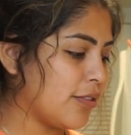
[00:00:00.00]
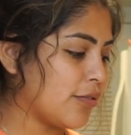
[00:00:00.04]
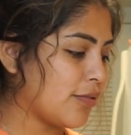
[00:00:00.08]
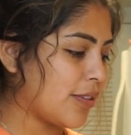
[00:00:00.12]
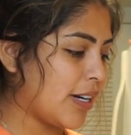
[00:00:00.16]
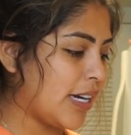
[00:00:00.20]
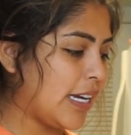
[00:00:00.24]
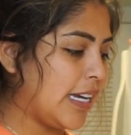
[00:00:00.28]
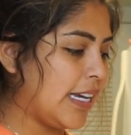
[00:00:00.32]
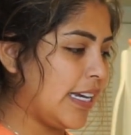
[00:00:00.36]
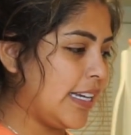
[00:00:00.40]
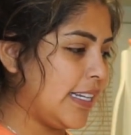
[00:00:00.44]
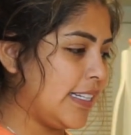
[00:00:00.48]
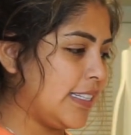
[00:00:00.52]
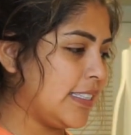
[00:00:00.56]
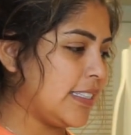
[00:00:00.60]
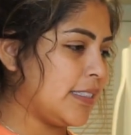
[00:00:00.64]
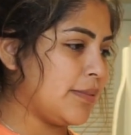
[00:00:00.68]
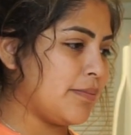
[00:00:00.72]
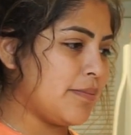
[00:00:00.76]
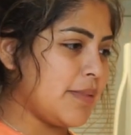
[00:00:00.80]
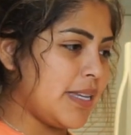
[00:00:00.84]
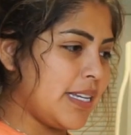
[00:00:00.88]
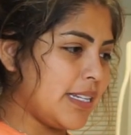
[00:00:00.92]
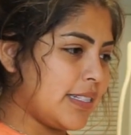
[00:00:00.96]
rice,
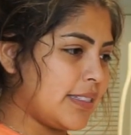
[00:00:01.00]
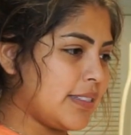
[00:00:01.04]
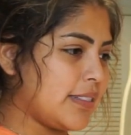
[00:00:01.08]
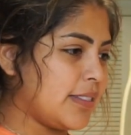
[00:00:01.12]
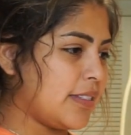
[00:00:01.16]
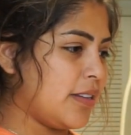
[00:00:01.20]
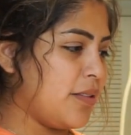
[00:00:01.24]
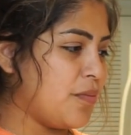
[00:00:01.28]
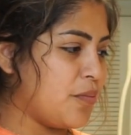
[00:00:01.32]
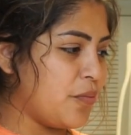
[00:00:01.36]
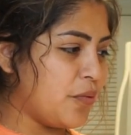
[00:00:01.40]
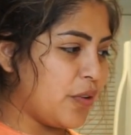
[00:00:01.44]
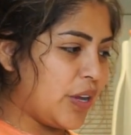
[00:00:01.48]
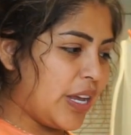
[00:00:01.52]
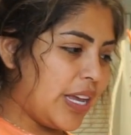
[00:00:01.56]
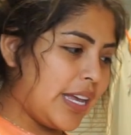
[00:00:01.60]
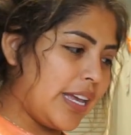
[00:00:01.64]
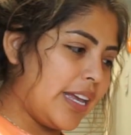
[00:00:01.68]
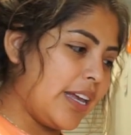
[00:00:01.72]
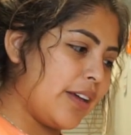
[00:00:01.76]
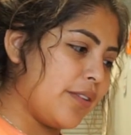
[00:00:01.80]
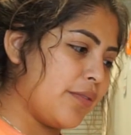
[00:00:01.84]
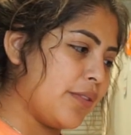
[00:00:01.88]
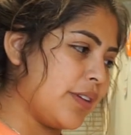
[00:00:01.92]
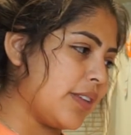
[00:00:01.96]
mix some
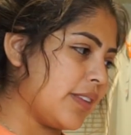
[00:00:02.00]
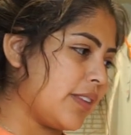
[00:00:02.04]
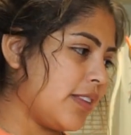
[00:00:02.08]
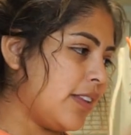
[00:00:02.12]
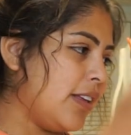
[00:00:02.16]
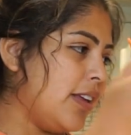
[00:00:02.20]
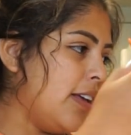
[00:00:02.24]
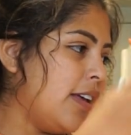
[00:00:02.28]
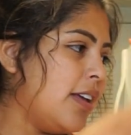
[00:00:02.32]
way with